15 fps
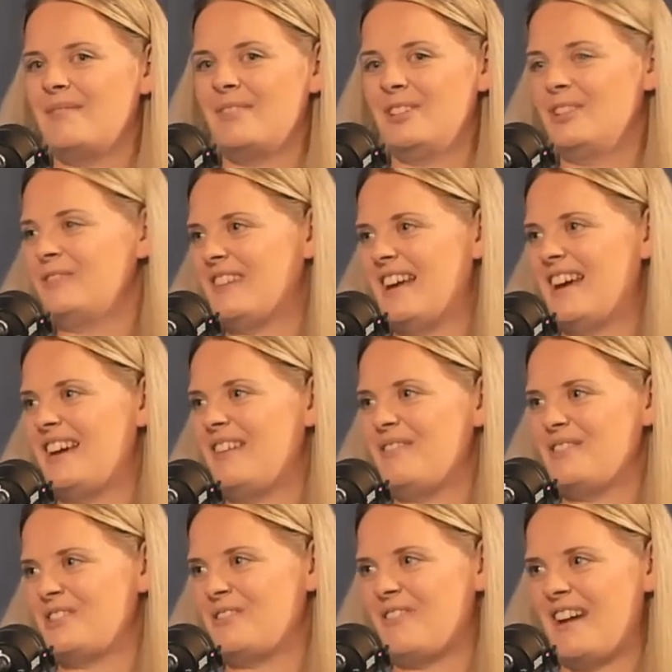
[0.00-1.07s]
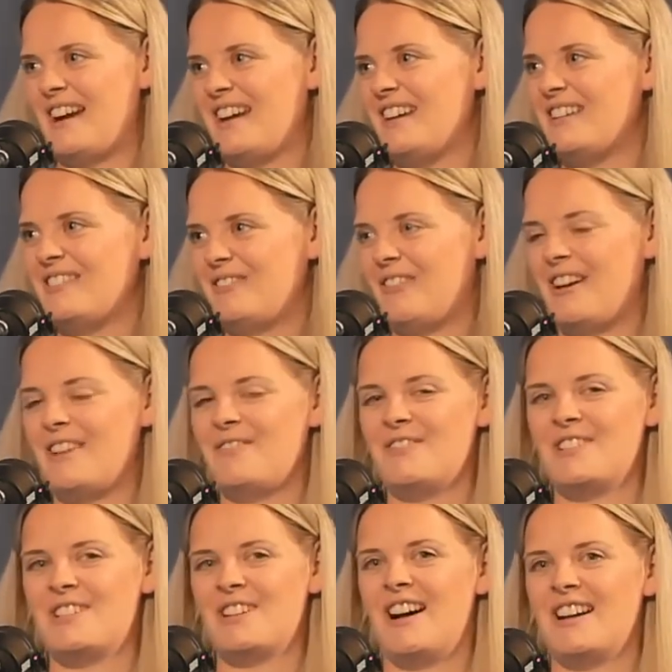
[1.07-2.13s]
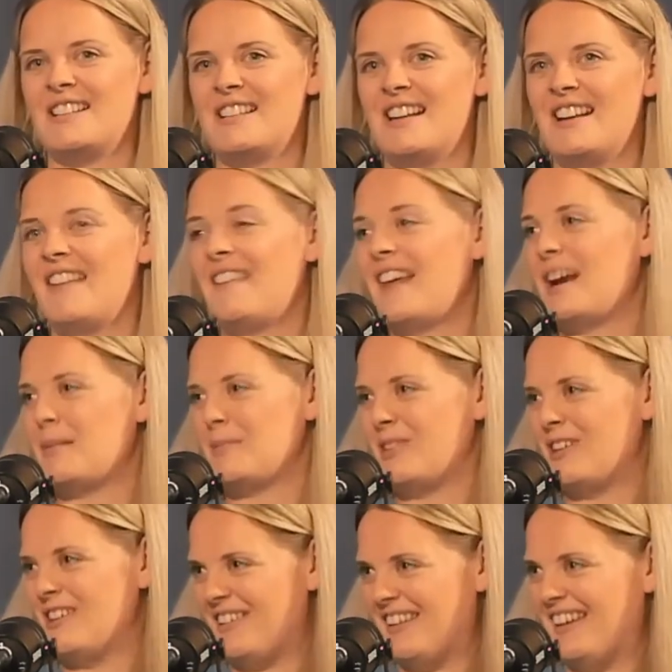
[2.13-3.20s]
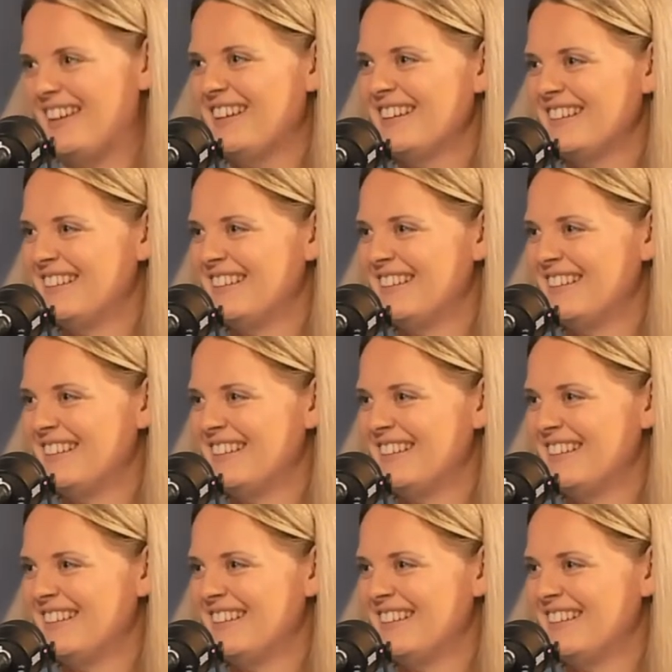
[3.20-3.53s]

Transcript: Loved it. It was great for starting. And then I bought another.